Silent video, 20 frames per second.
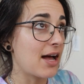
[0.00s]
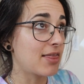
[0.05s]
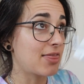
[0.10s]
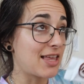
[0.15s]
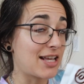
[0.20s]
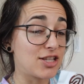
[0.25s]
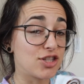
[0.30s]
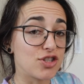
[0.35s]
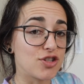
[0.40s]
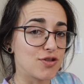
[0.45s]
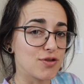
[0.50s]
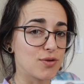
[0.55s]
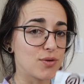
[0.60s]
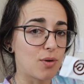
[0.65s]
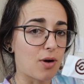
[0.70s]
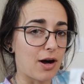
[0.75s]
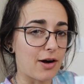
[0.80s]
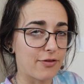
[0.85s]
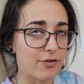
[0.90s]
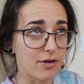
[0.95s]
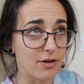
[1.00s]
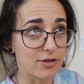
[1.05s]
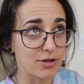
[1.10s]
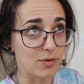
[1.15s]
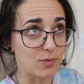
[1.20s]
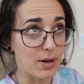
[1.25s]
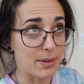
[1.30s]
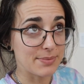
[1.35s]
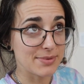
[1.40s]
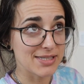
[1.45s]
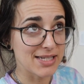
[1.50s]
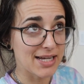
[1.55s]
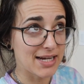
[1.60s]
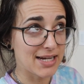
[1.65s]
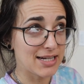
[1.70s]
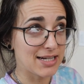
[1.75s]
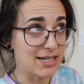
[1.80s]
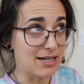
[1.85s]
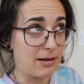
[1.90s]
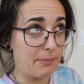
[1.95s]
They do offer on their
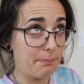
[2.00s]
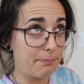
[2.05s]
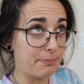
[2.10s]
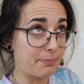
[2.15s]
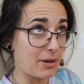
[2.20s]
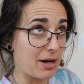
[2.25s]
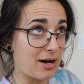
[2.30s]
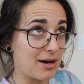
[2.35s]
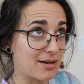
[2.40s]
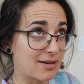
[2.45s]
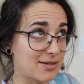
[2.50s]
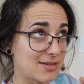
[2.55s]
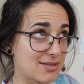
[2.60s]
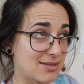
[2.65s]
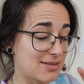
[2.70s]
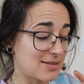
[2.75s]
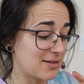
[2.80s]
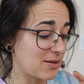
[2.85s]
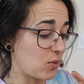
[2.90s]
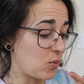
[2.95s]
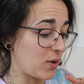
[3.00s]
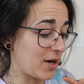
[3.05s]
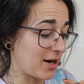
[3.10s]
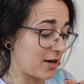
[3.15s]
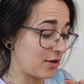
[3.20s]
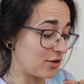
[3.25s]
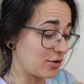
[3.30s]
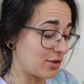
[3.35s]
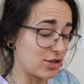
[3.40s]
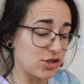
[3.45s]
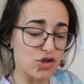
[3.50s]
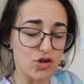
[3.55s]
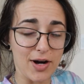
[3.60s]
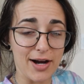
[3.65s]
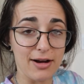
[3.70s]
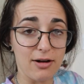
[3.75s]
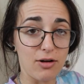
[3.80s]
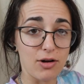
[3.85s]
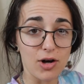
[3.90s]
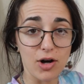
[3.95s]
website a box where you can
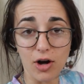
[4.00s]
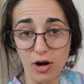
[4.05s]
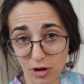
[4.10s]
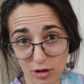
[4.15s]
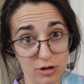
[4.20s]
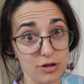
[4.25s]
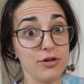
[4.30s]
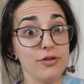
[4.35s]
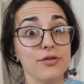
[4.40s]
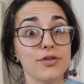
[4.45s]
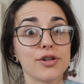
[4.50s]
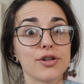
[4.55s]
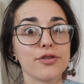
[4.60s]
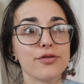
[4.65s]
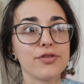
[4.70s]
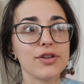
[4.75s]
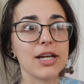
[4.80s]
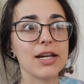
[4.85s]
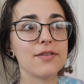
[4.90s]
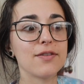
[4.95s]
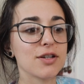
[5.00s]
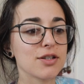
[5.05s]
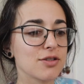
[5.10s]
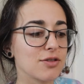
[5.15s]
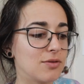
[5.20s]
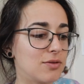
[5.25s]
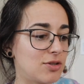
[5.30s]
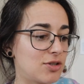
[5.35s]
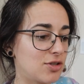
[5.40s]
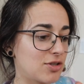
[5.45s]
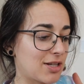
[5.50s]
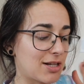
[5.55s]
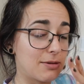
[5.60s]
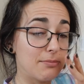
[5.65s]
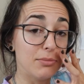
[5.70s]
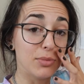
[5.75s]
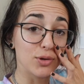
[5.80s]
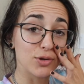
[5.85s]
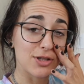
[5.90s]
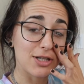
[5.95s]
try all of their flavors. So it's just like
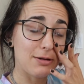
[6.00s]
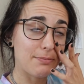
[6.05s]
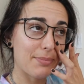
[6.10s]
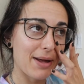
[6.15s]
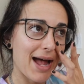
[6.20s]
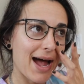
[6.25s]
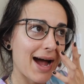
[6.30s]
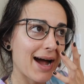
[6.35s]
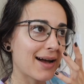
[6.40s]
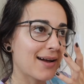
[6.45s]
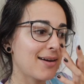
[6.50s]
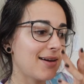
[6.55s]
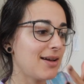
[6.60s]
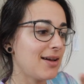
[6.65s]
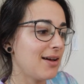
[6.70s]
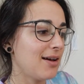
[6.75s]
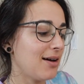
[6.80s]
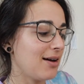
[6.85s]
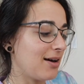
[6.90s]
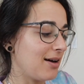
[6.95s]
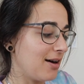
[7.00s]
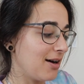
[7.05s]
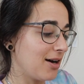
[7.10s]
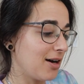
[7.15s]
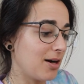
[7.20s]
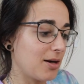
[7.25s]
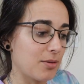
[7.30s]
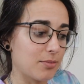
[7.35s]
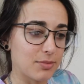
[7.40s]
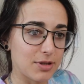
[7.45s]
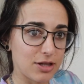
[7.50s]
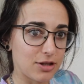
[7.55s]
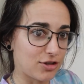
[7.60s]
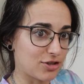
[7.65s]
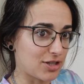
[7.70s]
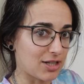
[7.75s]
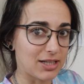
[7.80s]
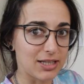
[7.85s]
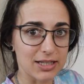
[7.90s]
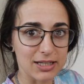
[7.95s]
a multi-pack. And
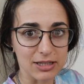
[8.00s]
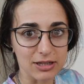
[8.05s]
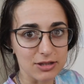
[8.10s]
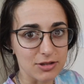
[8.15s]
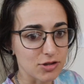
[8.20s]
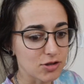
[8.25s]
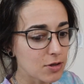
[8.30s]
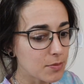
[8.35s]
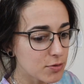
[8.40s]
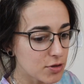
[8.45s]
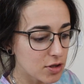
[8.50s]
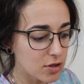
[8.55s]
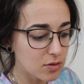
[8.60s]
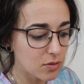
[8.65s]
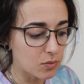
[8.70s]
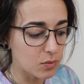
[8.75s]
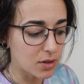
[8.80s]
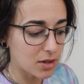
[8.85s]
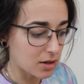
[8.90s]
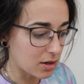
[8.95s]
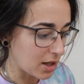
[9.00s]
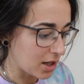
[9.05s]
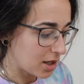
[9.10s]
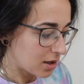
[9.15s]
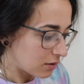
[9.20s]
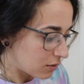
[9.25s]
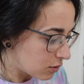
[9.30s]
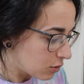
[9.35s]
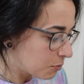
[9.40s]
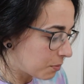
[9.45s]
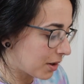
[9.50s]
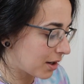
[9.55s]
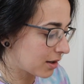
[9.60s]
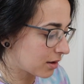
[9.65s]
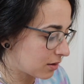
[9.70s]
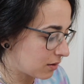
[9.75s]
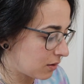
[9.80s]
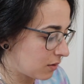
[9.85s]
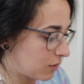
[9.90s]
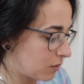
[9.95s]
there's a link in the description with a
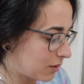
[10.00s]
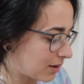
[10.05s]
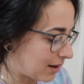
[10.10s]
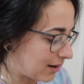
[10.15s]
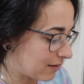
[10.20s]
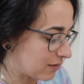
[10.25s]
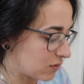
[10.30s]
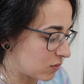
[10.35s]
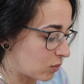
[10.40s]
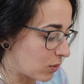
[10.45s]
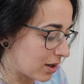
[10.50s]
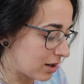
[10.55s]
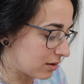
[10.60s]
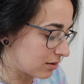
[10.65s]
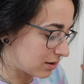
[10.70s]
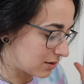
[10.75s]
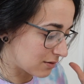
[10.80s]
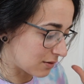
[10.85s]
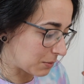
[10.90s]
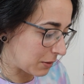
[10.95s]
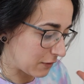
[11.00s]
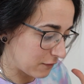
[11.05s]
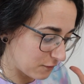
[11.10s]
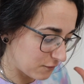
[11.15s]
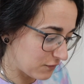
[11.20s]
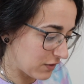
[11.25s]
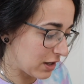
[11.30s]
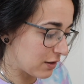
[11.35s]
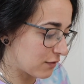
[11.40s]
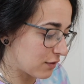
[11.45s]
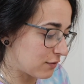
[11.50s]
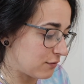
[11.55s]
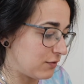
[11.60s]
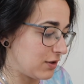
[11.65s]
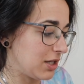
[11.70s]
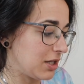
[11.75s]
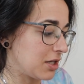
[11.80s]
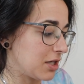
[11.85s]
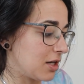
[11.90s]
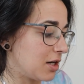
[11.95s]
coupon code as well. These are my favorite
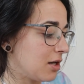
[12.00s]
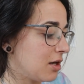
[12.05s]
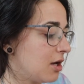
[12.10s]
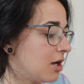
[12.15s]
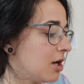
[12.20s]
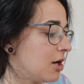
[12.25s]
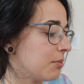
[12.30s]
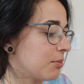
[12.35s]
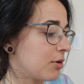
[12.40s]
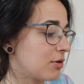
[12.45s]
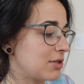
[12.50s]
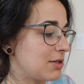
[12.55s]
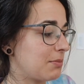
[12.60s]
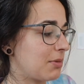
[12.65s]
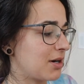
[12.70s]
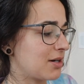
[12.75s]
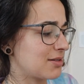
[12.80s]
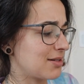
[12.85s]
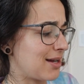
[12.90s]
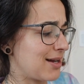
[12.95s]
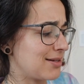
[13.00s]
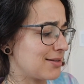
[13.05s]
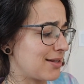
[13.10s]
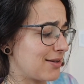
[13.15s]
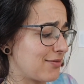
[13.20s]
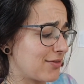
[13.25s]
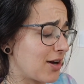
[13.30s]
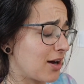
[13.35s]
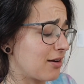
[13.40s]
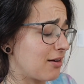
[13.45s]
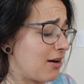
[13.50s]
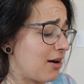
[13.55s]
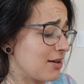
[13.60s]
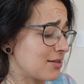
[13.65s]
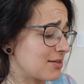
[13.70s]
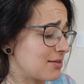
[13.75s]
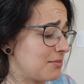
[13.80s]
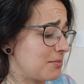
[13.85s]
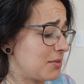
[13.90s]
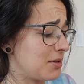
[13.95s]
vegan protein bars, as they've got
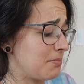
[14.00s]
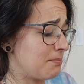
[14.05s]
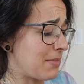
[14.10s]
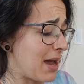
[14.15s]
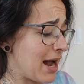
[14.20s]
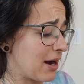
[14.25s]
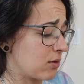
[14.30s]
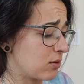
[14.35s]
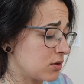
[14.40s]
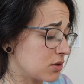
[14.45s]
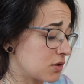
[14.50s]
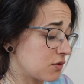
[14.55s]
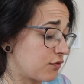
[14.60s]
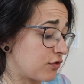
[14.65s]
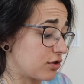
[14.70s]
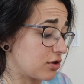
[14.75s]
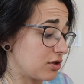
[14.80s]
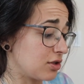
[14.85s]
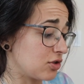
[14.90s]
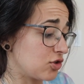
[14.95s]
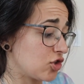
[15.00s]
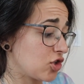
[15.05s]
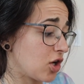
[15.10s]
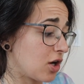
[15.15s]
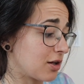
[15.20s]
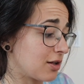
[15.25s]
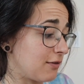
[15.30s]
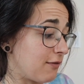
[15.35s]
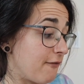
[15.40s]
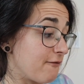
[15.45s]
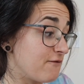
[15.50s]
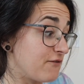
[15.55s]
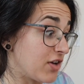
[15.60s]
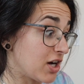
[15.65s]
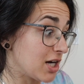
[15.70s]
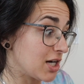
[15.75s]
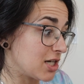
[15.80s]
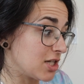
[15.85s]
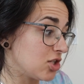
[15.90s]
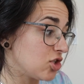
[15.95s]
awesome macros for the chocolate
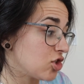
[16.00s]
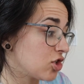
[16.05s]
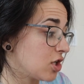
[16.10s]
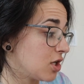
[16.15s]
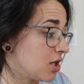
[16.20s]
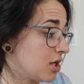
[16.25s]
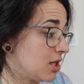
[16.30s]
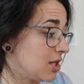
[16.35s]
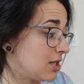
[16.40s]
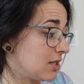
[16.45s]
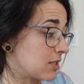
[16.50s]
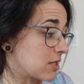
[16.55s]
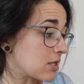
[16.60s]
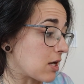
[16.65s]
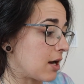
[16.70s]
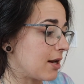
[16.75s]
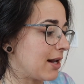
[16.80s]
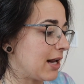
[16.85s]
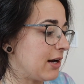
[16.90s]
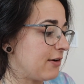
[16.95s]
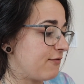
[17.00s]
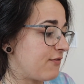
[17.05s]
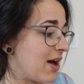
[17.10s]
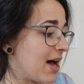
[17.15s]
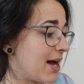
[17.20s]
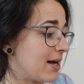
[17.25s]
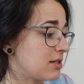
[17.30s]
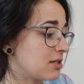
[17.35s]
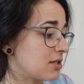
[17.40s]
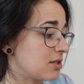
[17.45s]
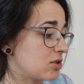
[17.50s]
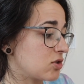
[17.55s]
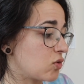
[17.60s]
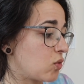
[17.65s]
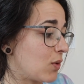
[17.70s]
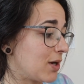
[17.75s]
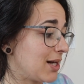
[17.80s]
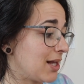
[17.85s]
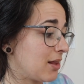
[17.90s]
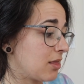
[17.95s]
fudge. It's got 8 fat,
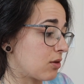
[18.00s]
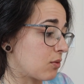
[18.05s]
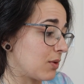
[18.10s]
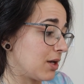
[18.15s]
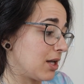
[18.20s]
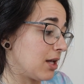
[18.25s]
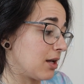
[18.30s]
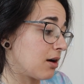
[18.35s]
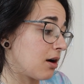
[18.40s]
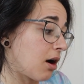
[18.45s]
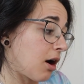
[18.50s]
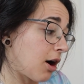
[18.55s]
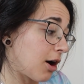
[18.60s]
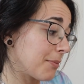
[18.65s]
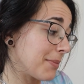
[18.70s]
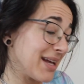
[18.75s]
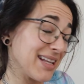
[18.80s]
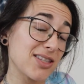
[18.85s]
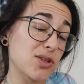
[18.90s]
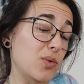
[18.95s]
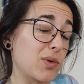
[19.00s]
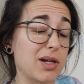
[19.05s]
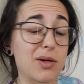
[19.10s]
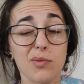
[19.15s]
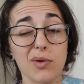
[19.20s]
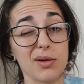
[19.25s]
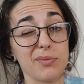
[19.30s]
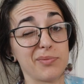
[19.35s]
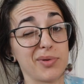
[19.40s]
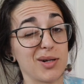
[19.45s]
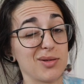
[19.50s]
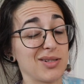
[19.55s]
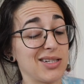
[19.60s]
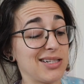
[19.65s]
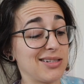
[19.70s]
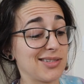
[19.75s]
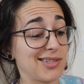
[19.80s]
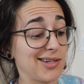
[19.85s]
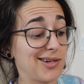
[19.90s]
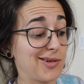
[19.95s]
23 carb, and 21
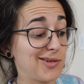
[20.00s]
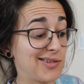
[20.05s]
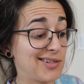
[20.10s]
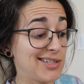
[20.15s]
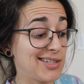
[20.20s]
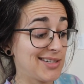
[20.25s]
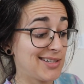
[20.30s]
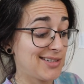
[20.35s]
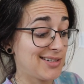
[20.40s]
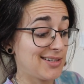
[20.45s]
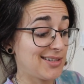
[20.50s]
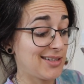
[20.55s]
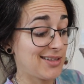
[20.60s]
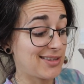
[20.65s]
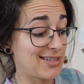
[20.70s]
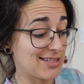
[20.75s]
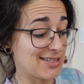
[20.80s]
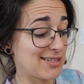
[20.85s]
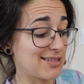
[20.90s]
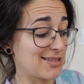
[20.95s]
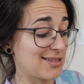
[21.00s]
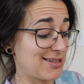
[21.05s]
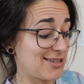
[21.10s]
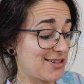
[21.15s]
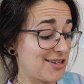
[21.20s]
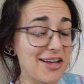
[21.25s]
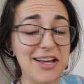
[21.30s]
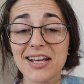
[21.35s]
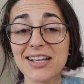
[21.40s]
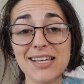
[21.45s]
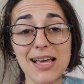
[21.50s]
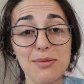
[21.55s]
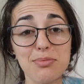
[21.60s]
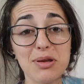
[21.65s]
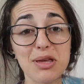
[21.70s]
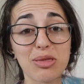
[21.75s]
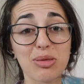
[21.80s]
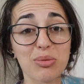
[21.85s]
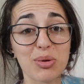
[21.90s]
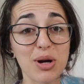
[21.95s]
protein. So this is gonna get
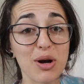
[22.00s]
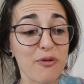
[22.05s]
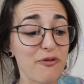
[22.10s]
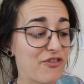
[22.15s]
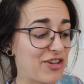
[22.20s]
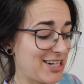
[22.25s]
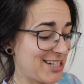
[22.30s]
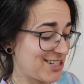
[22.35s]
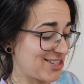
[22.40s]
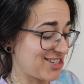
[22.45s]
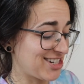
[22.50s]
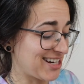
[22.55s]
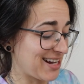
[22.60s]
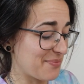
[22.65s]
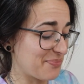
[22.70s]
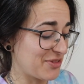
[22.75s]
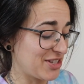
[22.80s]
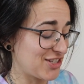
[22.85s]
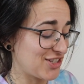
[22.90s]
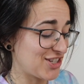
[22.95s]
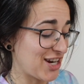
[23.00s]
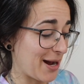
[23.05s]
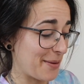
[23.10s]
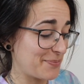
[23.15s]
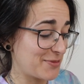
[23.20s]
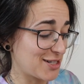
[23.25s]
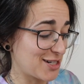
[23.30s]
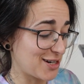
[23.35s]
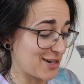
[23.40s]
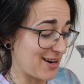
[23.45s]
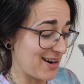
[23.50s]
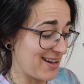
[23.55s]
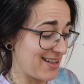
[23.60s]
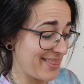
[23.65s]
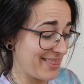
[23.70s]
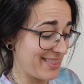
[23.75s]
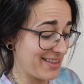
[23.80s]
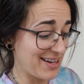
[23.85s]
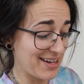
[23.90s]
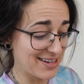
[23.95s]
me through finishing up this chapter,
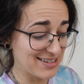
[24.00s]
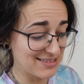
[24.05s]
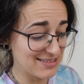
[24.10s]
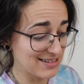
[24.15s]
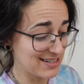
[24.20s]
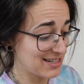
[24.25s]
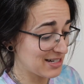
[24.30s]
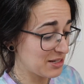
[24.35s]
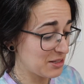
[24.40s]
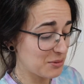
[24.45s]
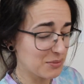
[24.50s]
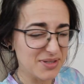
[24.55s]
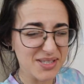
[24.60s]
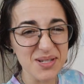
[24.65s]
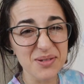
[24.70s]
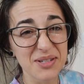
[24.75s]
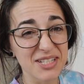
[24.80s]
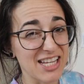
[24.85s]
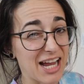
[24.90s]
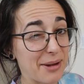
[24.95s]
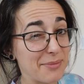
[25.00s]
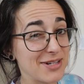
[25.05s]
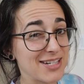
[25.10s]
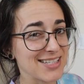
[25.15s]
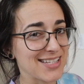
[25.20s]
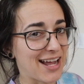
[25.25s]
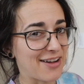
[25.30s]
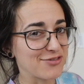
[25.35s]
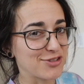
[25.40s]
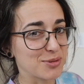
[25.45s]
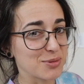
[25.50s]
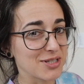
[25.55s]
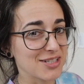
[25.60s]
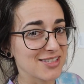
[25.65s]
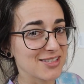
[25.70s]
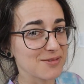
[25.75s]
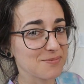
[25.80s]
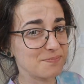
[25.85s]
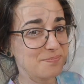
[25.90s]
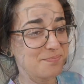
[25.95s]
and then we'll see what time it is
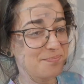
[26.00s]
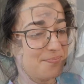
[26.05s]
afterwards.